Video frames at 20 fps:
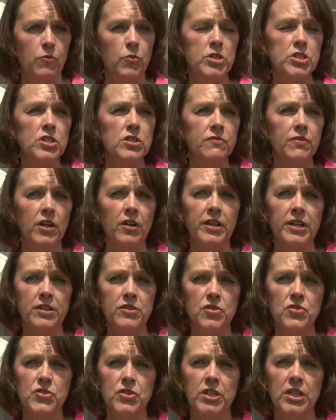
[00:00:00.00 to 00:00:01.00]
which is very
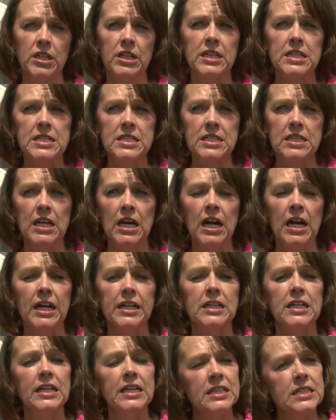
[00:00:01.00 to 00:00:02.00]
interesting, is
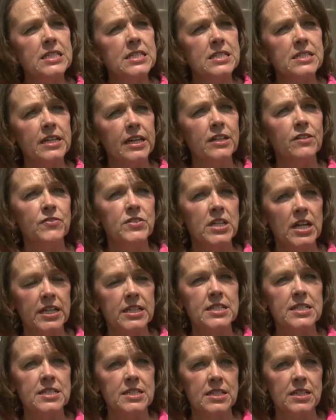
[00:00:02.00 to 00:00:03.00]
that in the state of
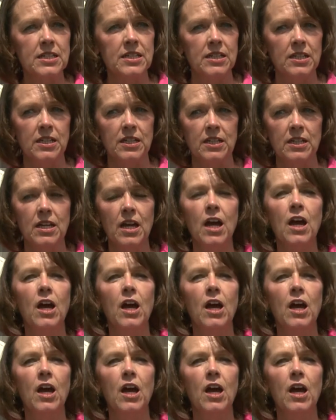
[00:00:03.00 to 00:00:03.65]
Tennessee,